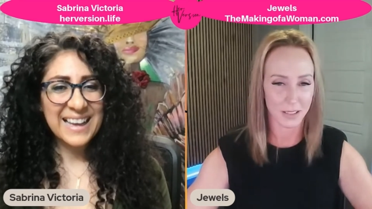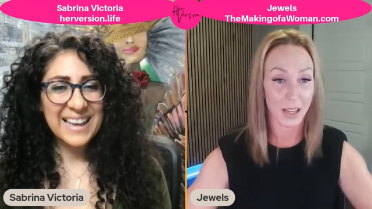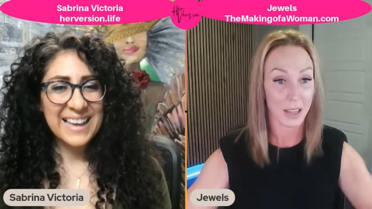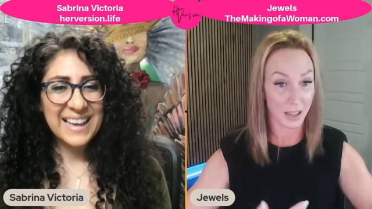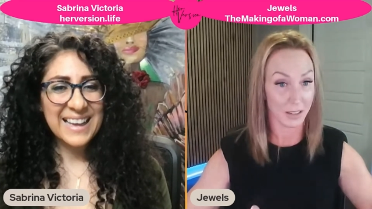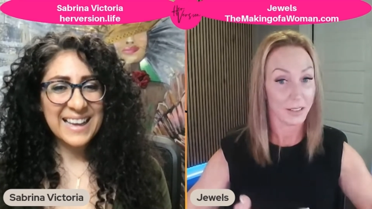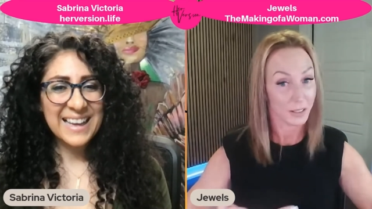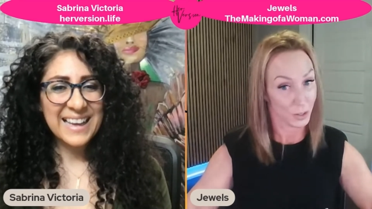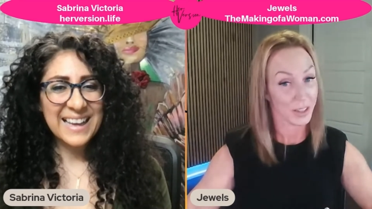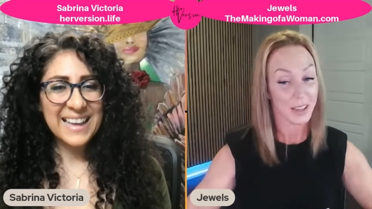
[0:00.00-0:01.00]
Speaker 1: again
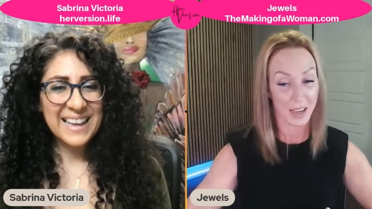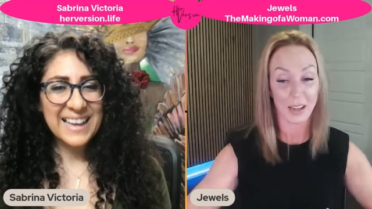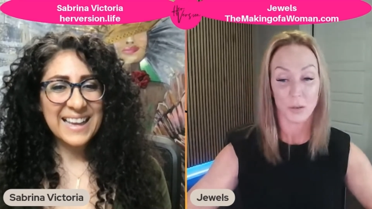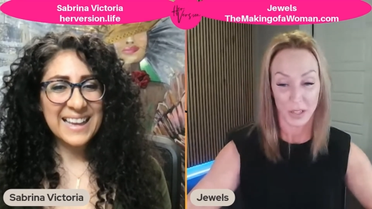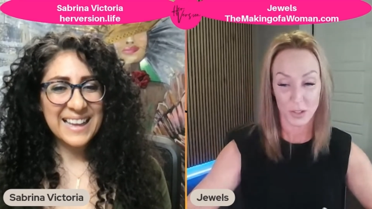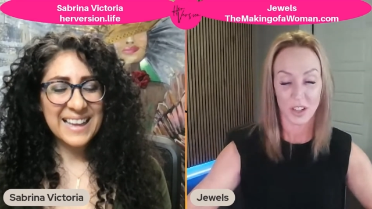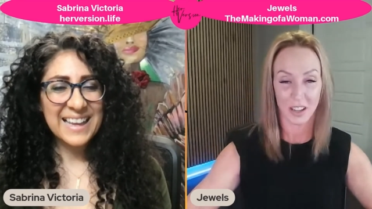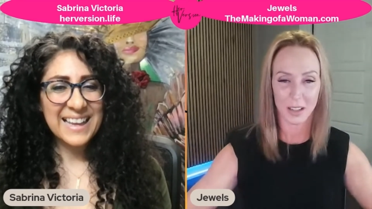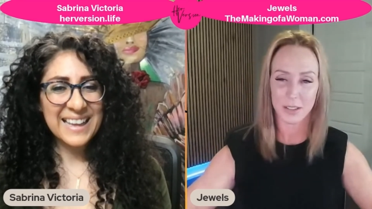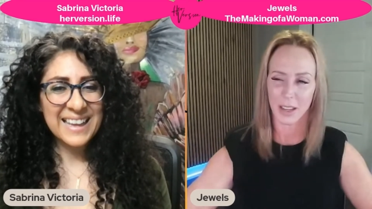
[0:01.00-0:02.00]
looking at
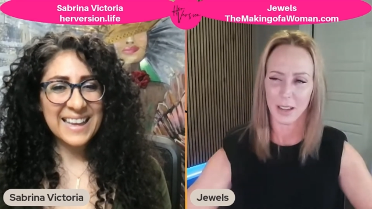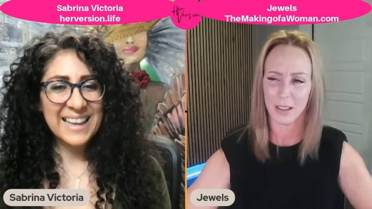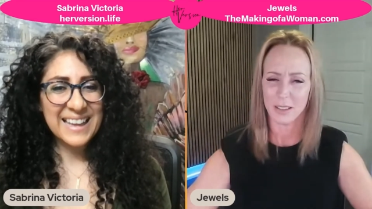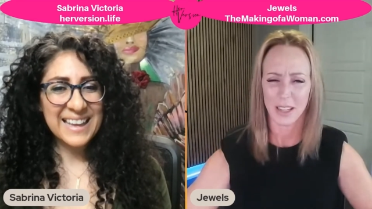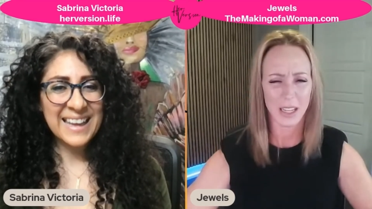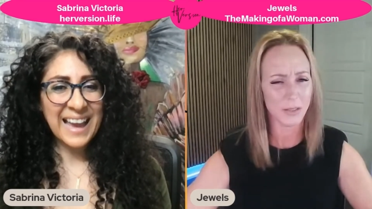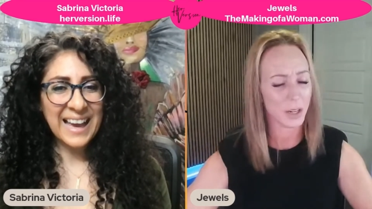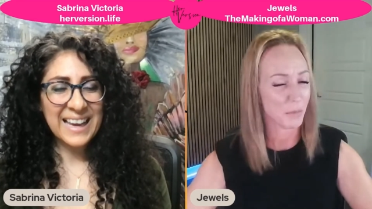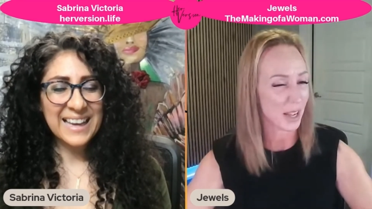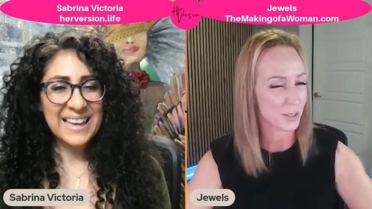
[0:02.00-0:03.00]
questioning is like, is that yeah.
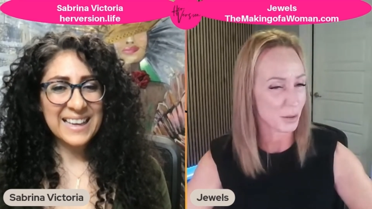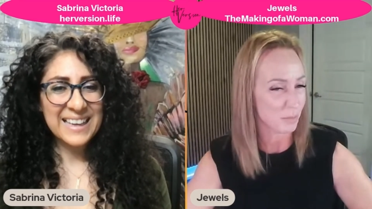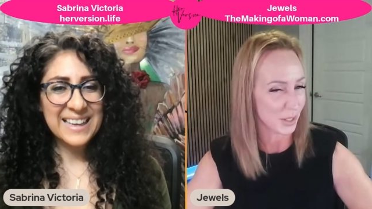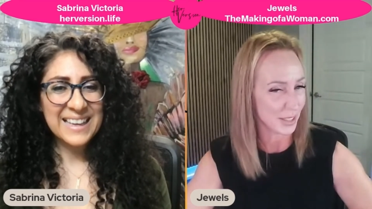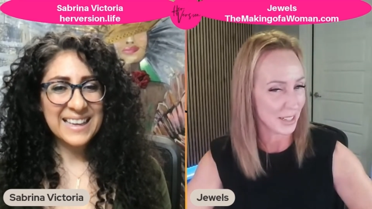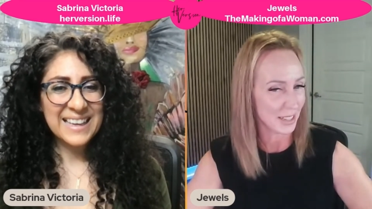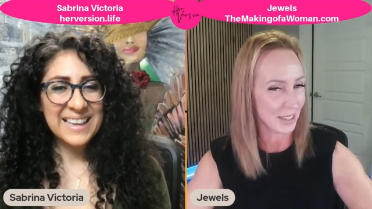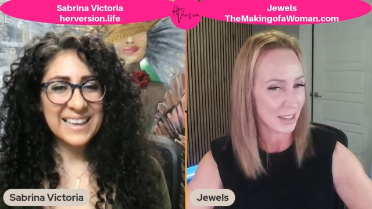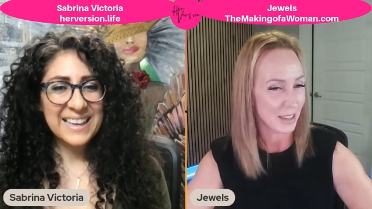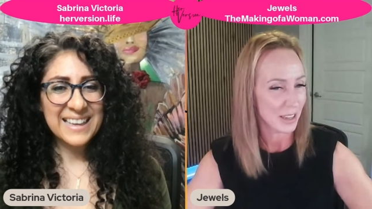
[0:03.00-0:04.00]
even a
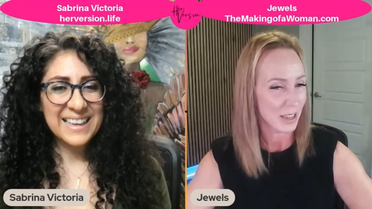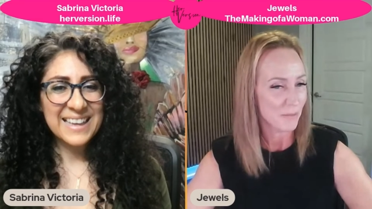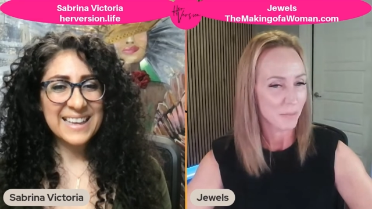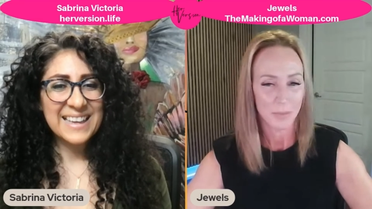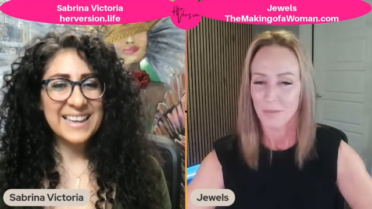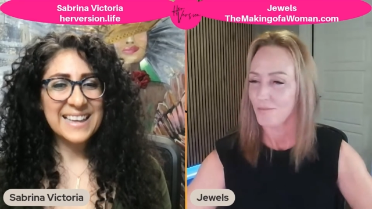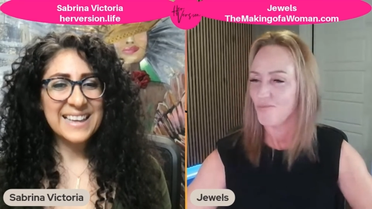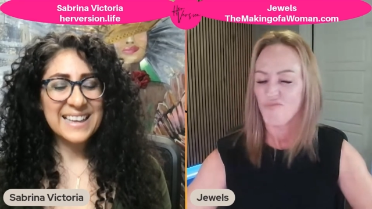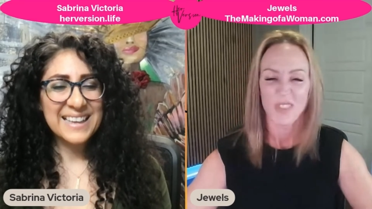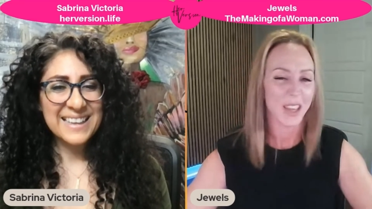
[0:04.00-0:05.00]
possibility?
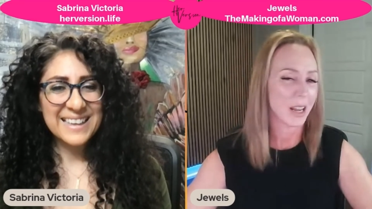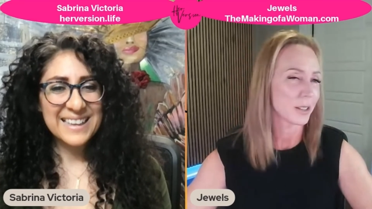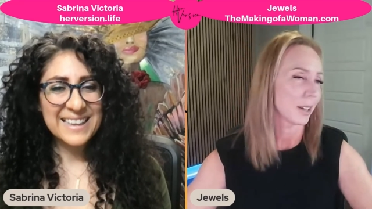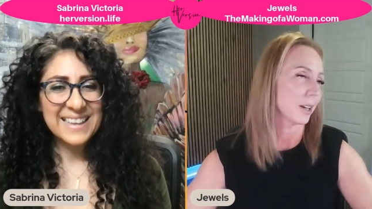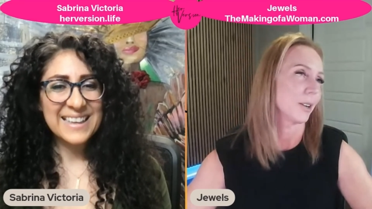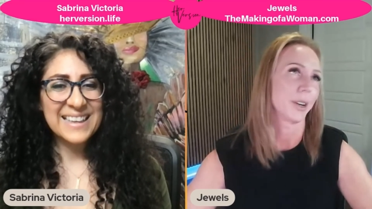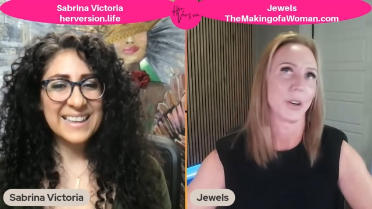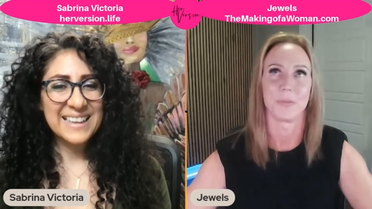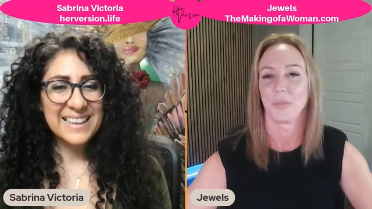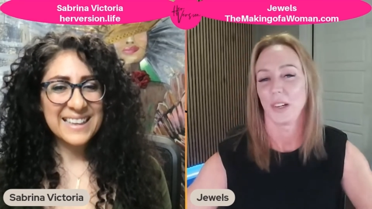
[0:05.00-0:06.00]
And I was like, oh
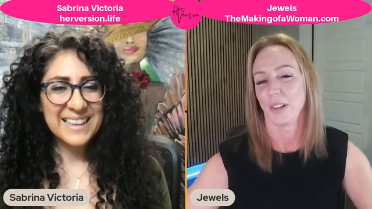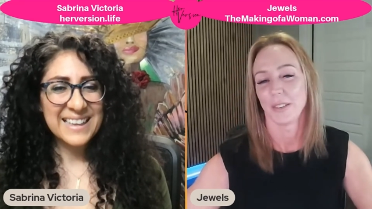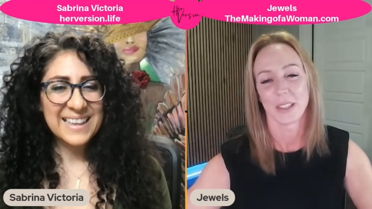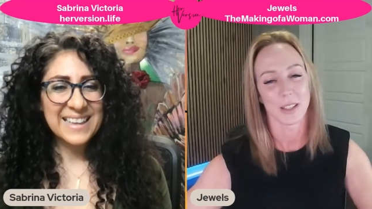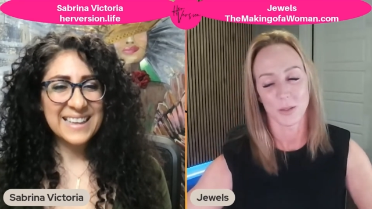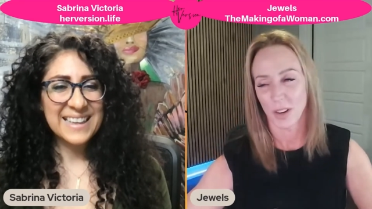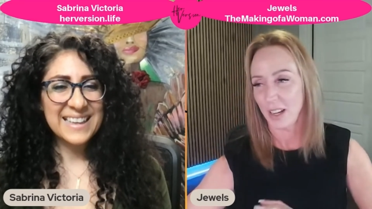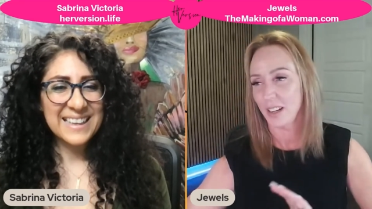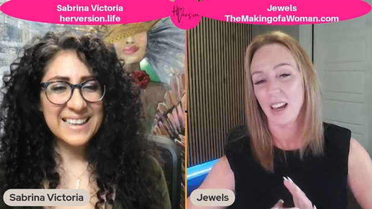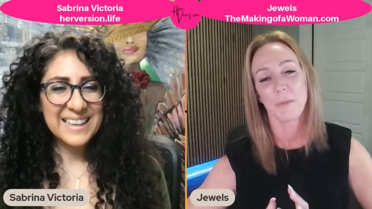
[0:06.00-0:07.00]
no, no, no, this is
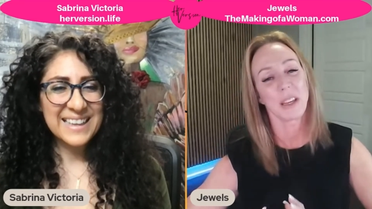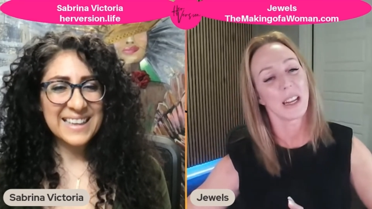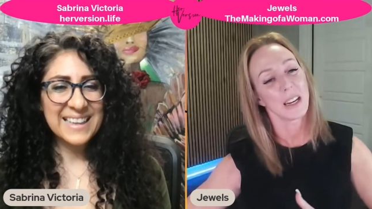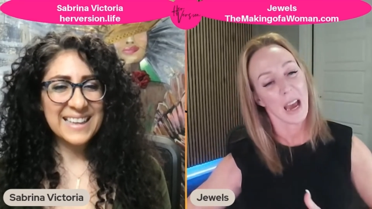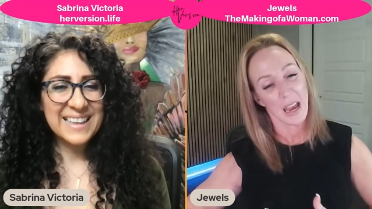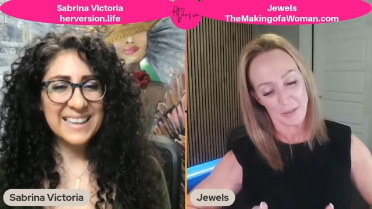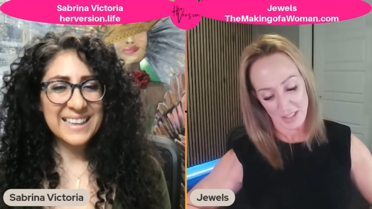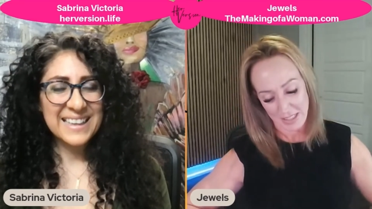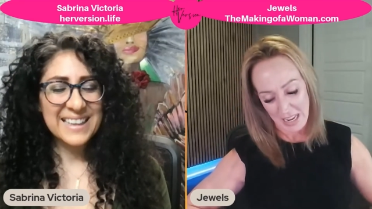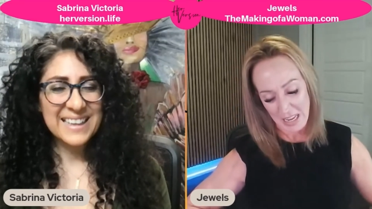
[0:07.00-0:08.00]
fine. I mean, and I have
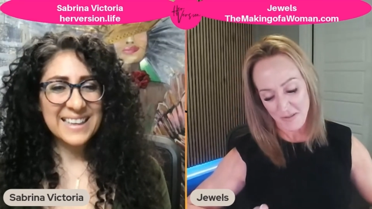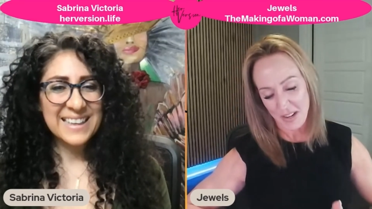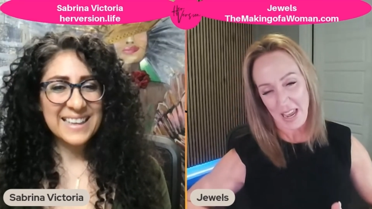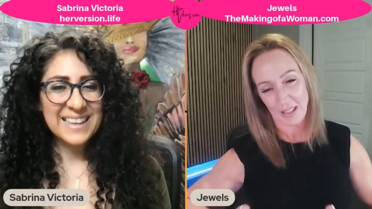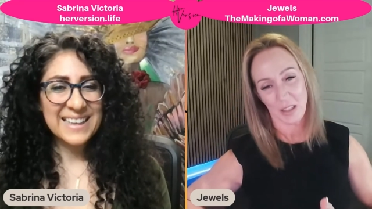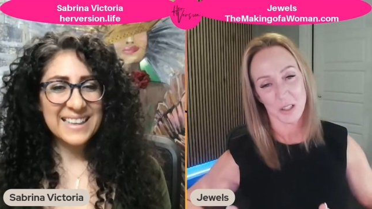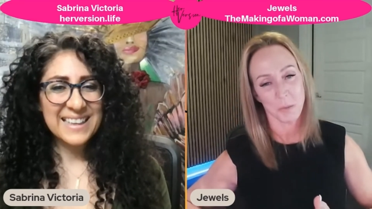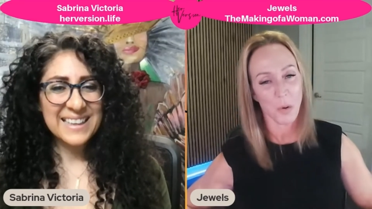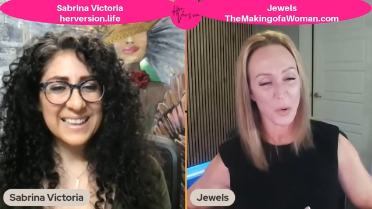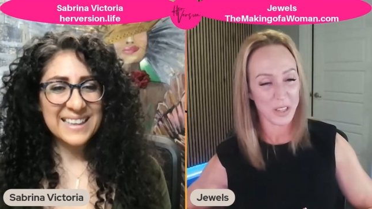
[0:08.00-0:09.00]
to say, even at
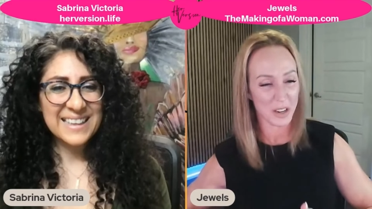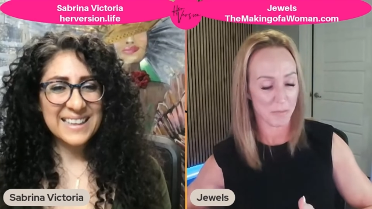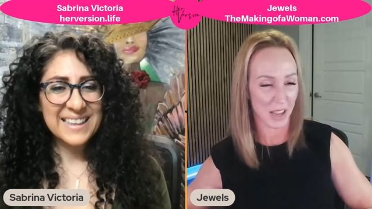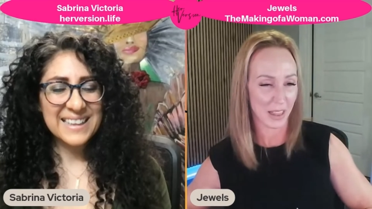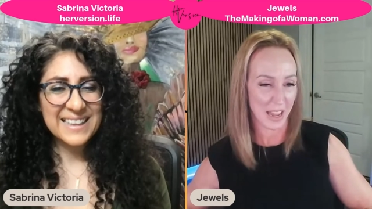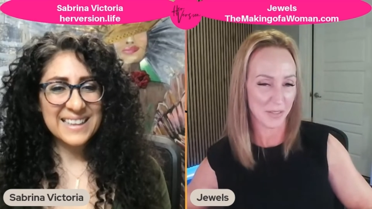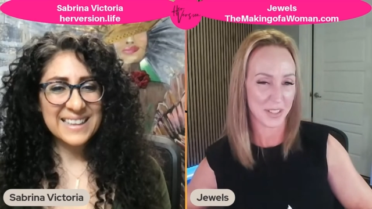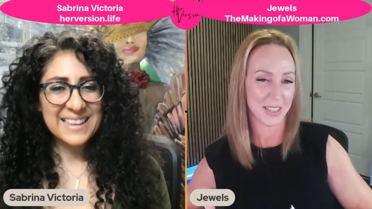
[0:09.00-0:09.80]
this point of my life, to